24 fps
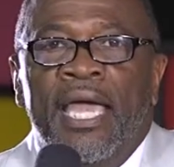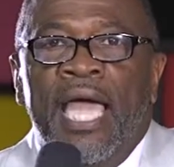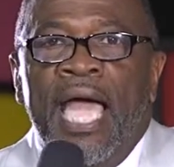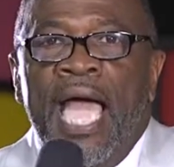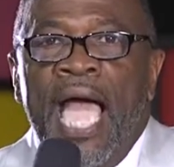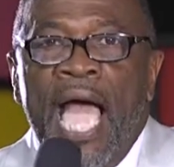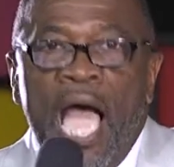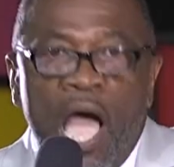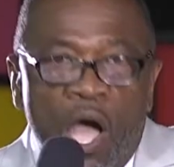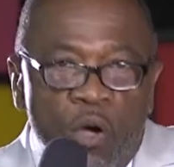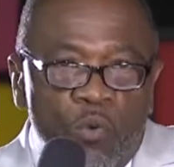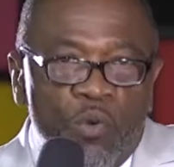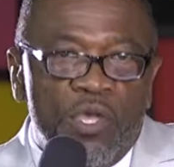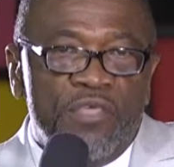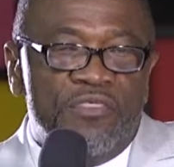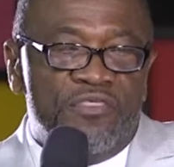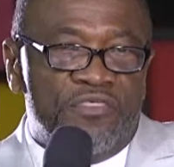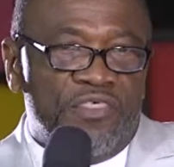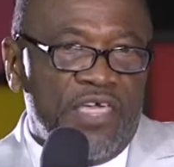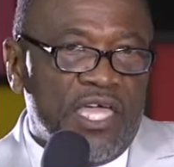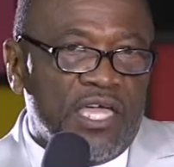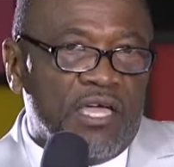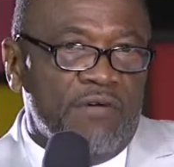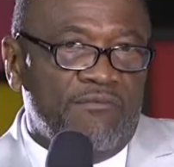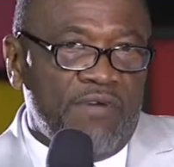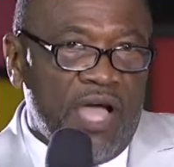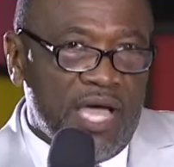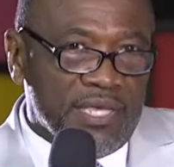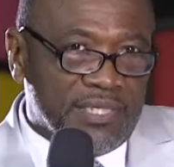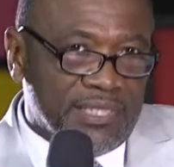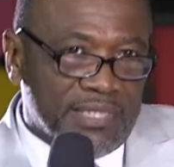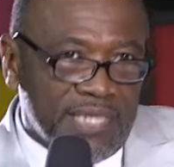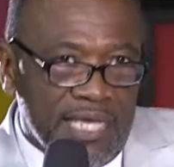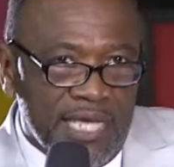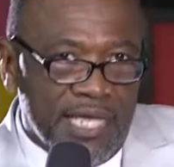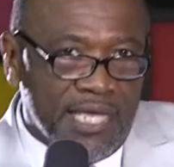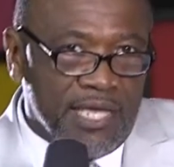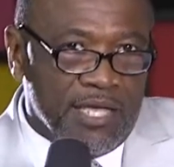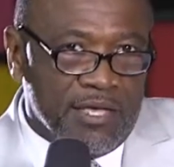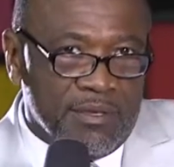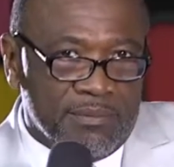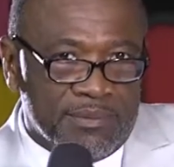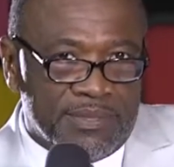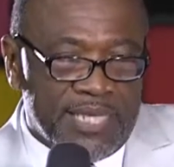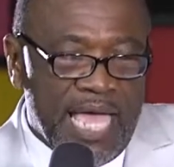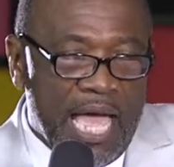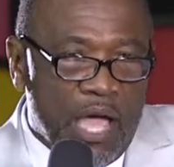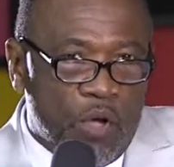How we think of
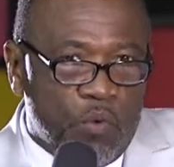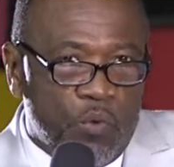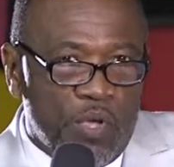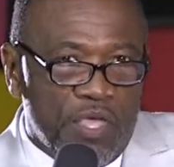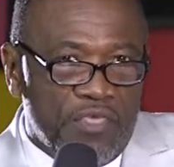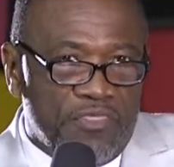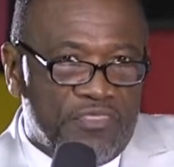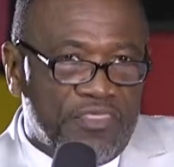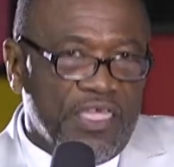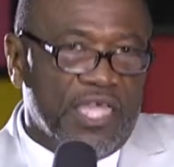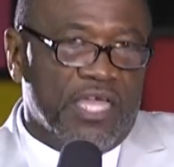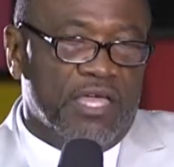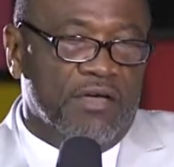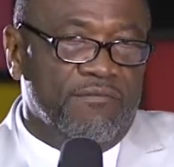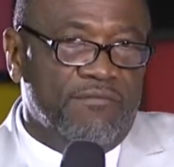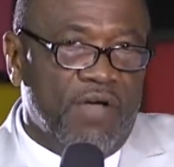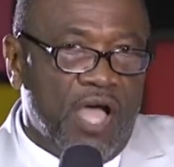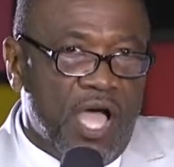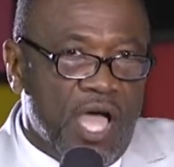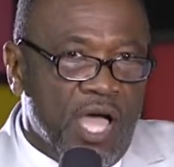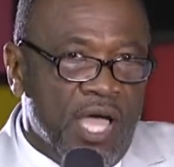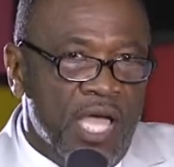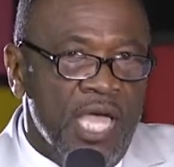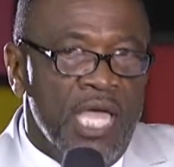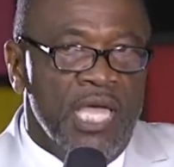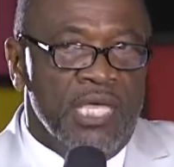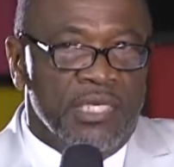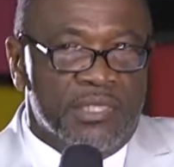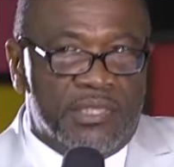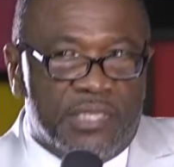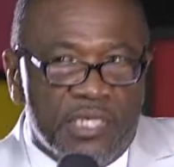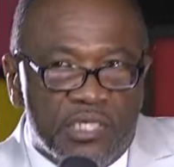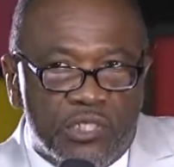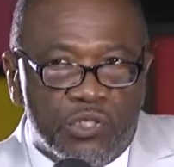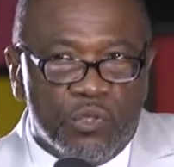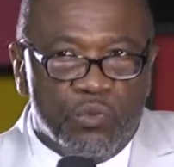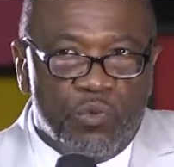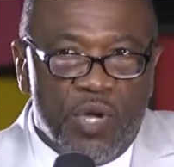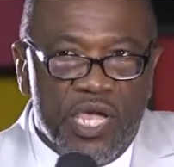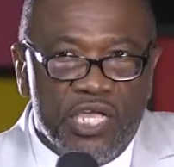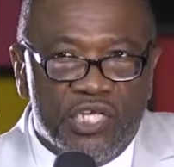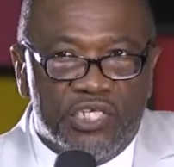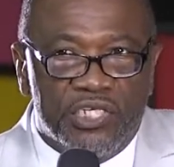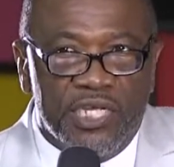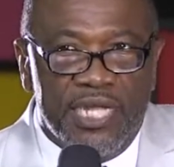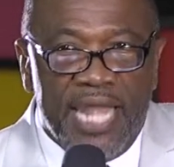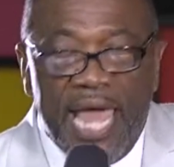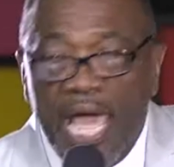ourselves, how we think of our
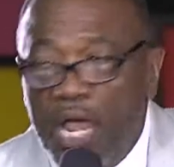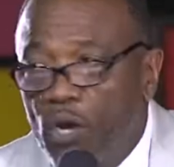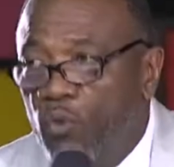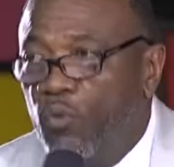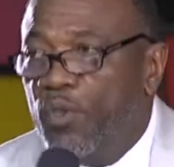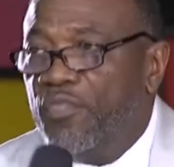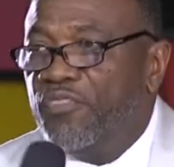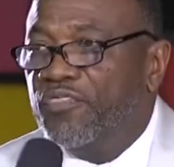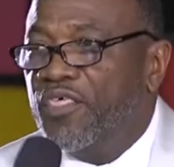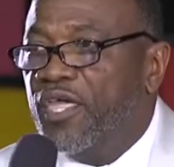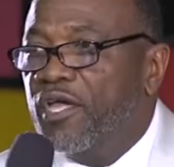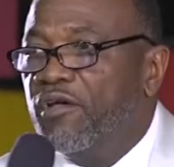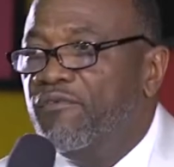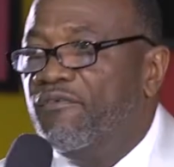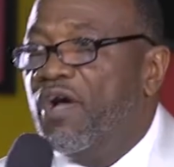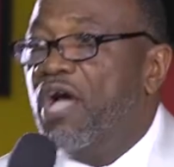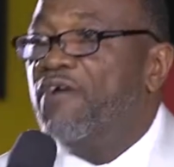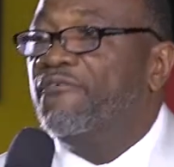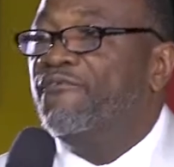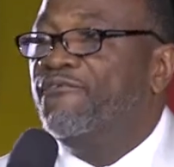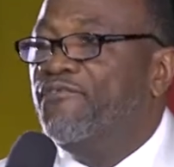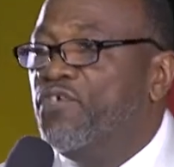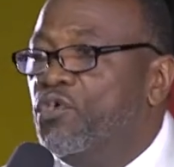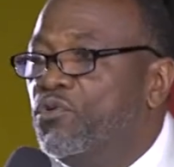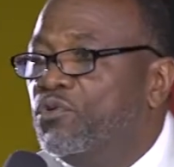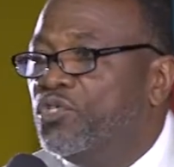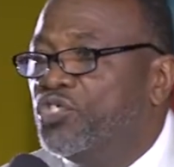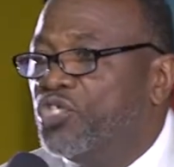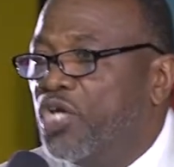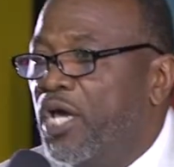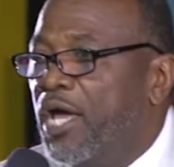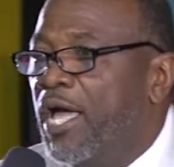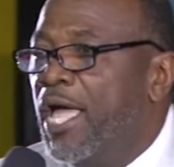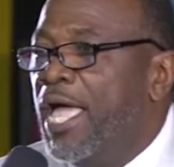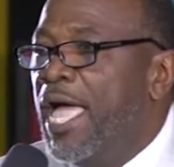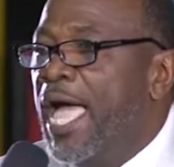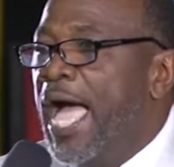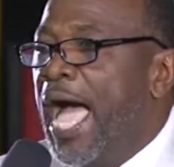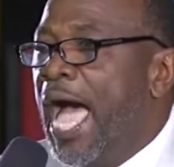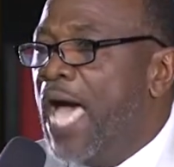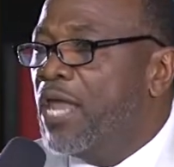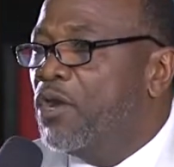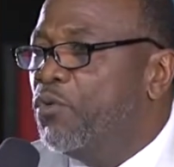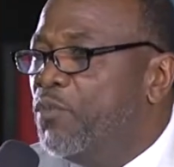situation, how do we think of our future, how